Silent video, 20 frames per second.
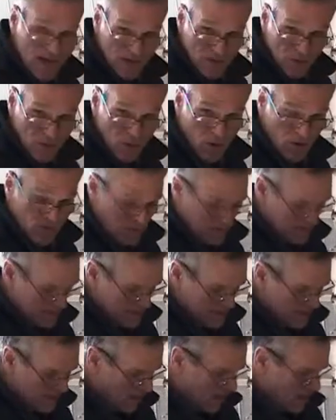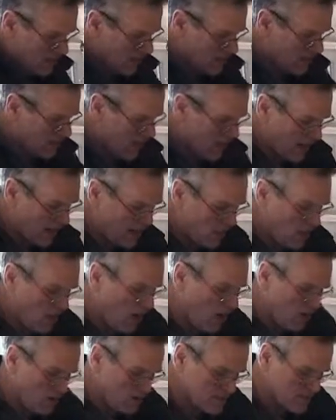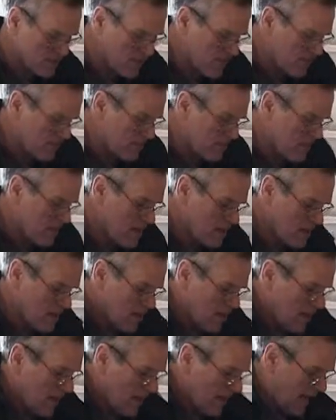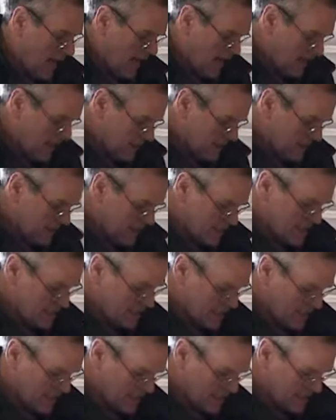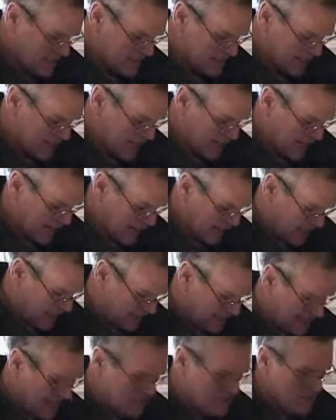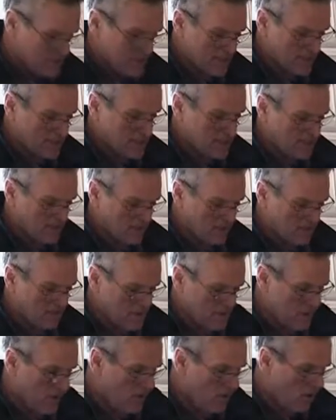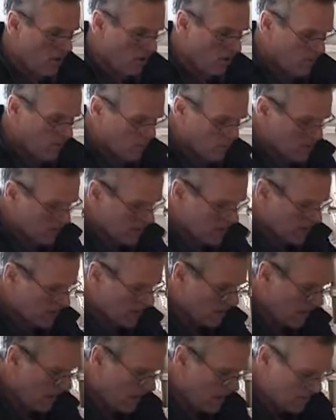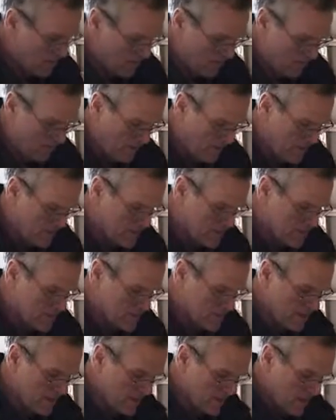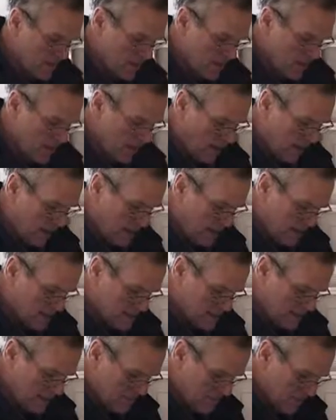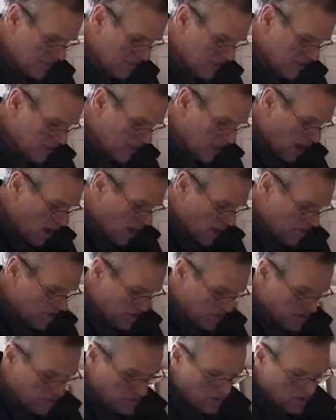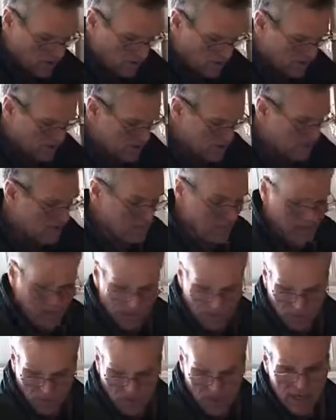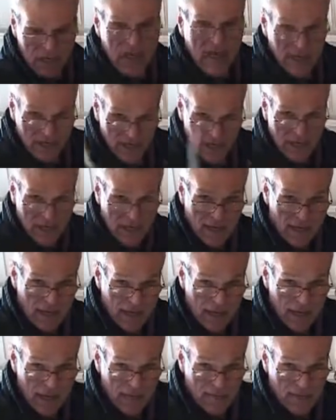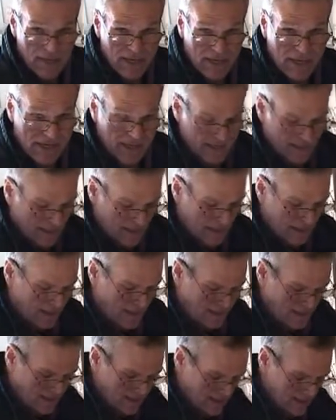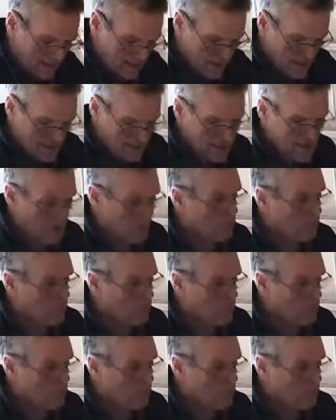the hole for myself. I called Tim at TNT and mentioned this to him. Hopefully he'll have it fixed. Send me another copy or send me another one, and we can start